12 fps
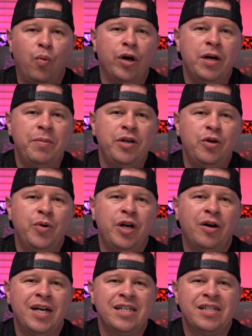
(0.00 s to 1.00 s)
We're going to be doing
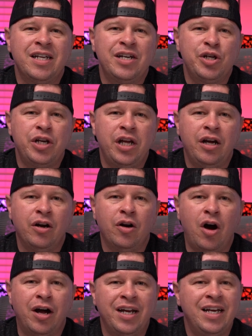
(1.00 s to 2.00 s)
our installation
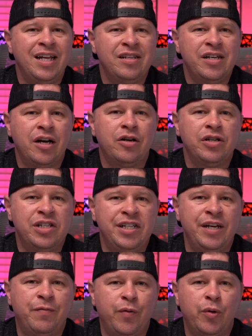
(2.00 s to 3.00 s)
here on an Intel
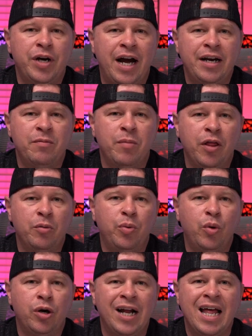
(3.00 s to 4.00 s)
Z490
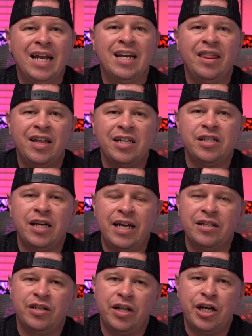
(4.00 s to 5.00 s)
motherboard. Now, this
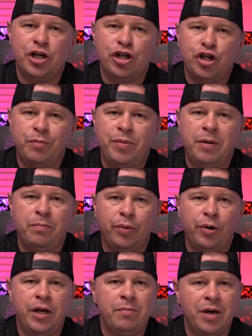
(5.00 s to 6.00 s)
installation should be
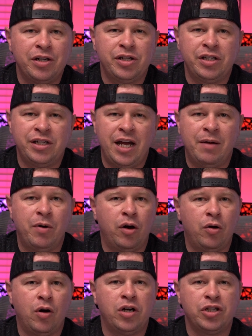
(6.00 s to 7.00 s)
pretty much the same
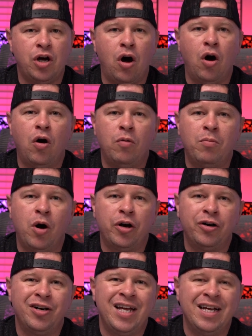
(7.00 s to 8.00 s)
across all
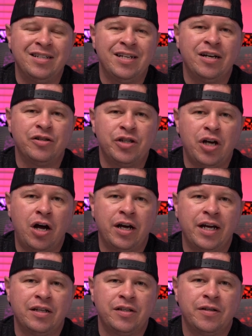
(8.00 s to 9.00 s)
modern Intel
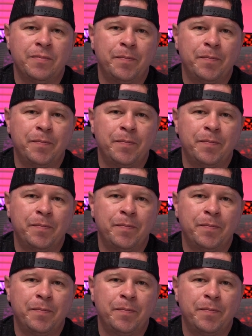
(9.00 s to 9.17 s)
sockets.